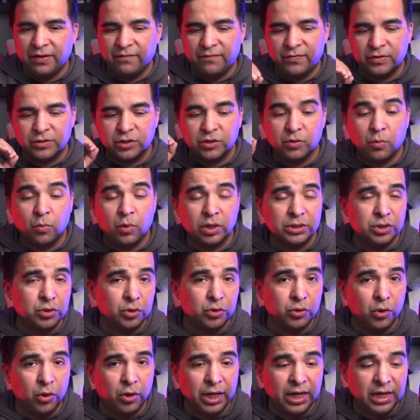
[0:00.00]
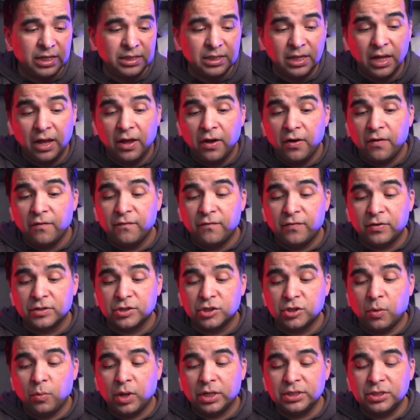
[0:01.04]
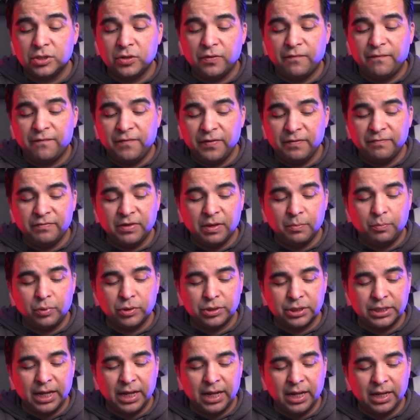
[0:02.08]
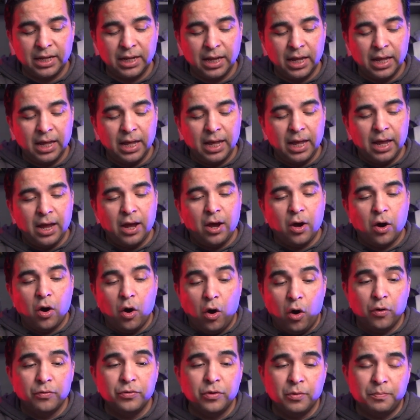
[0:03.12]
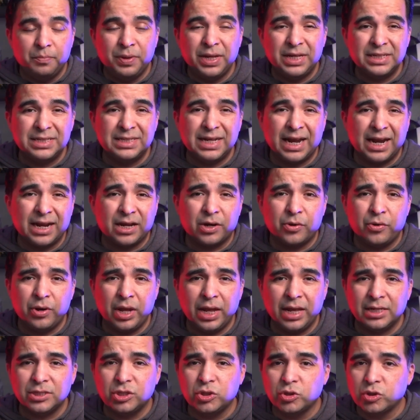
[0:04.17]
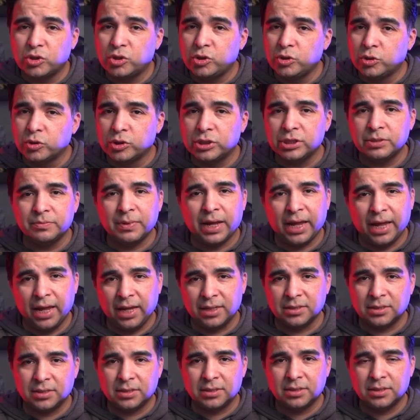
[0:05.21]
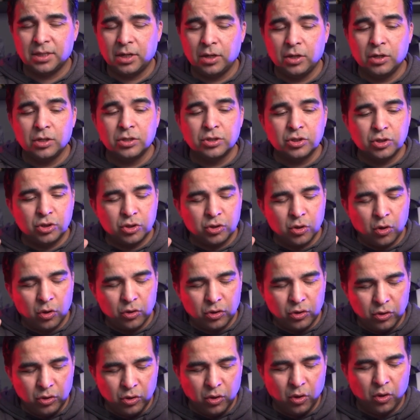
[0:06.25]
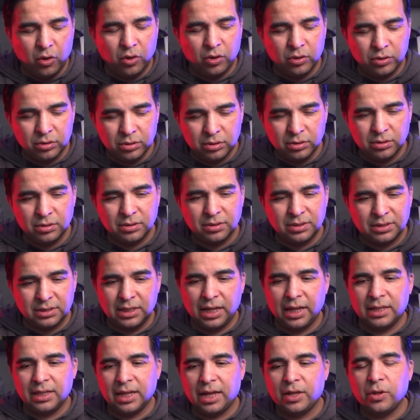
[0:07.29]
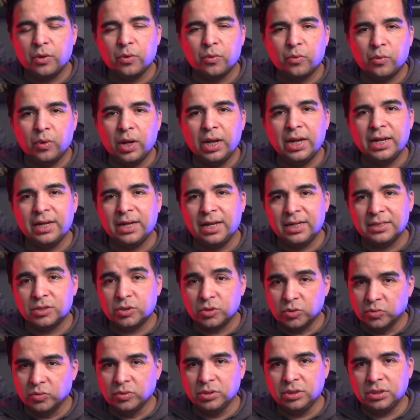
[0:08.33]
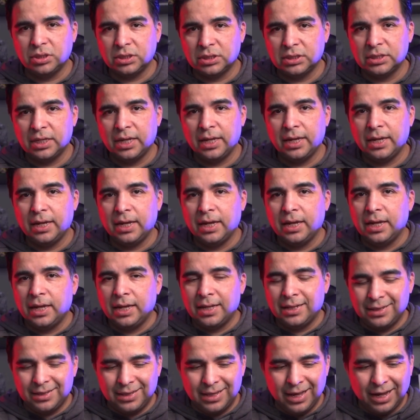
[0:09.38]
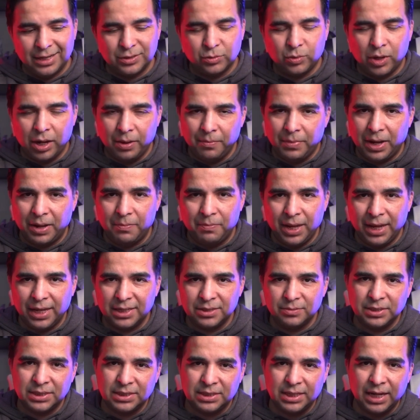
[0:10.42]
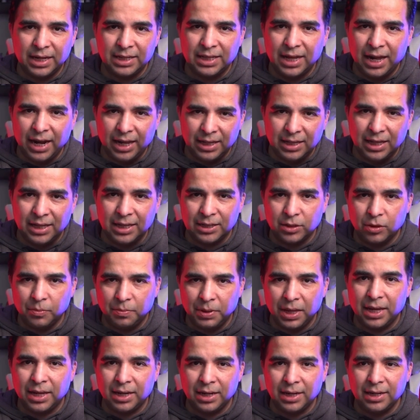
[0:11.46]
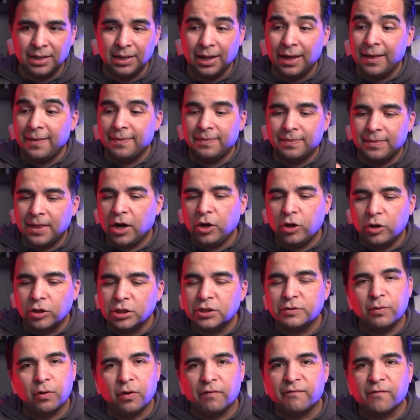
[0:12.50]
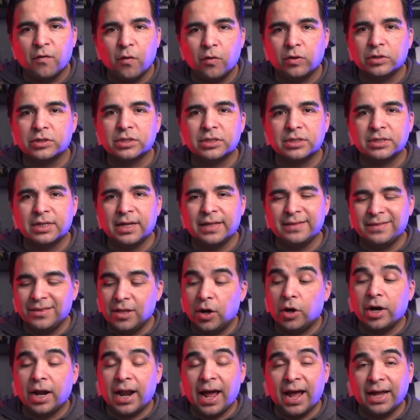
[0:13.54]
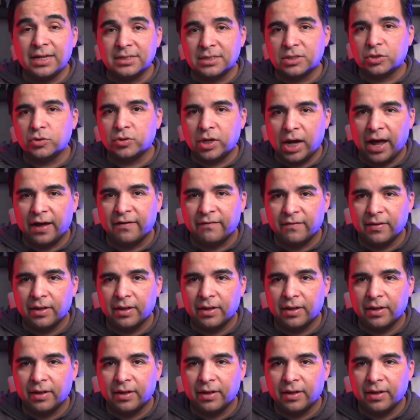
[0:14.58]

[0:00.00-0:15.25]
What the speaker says: for some was the 30th, for some was the 50%. All the piece that I created just using my hands. So don't think that you really need tools. That's why my biggest mistake that I did at the beginning. They're useful, of course. They're nice to have.